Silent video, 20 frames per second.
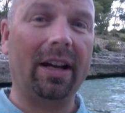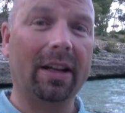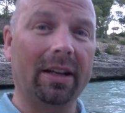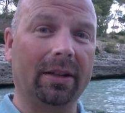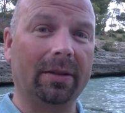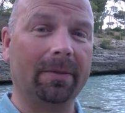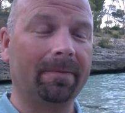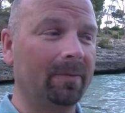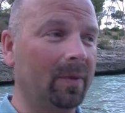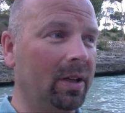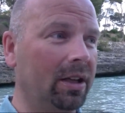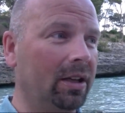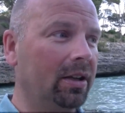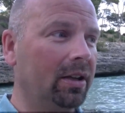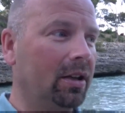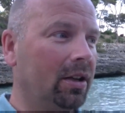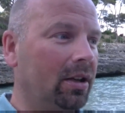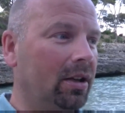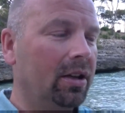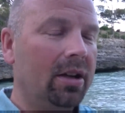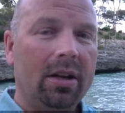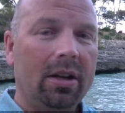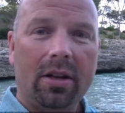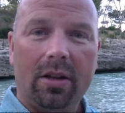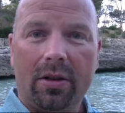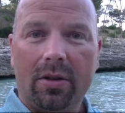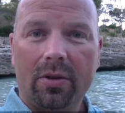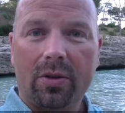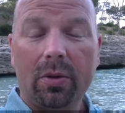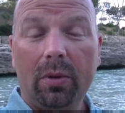iron.
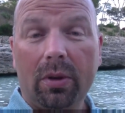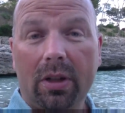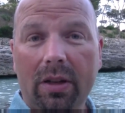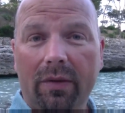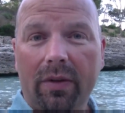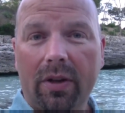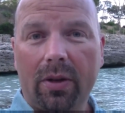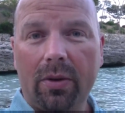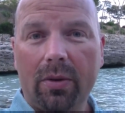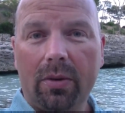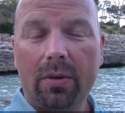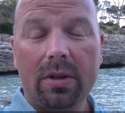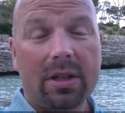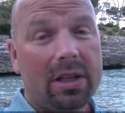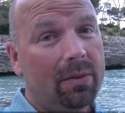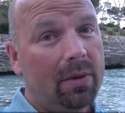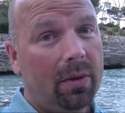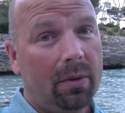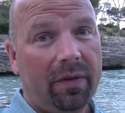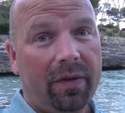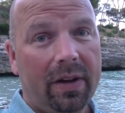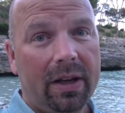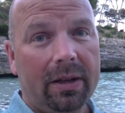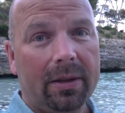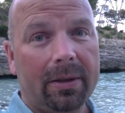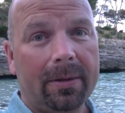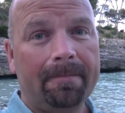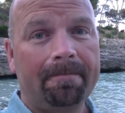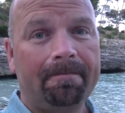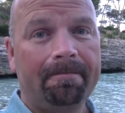So we'll give it a go and see what we'll find.